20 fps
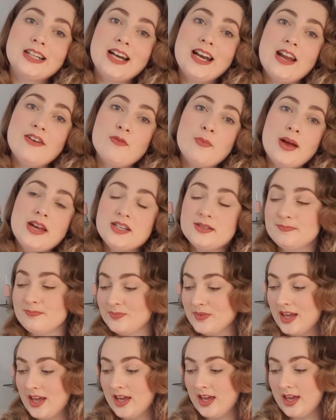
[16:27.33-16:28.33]
Never mind,
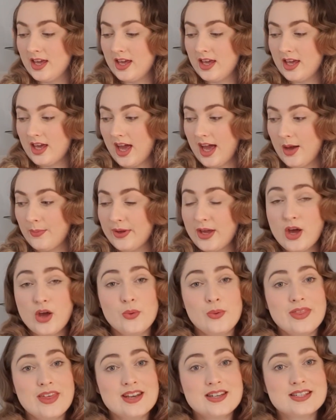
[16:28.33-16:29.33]
we're going
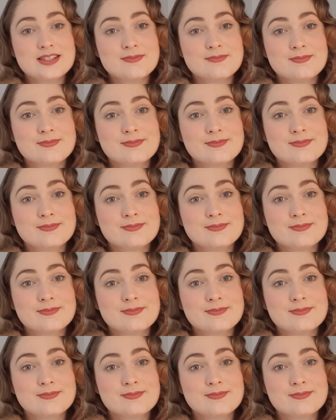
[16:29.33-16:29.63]
with it.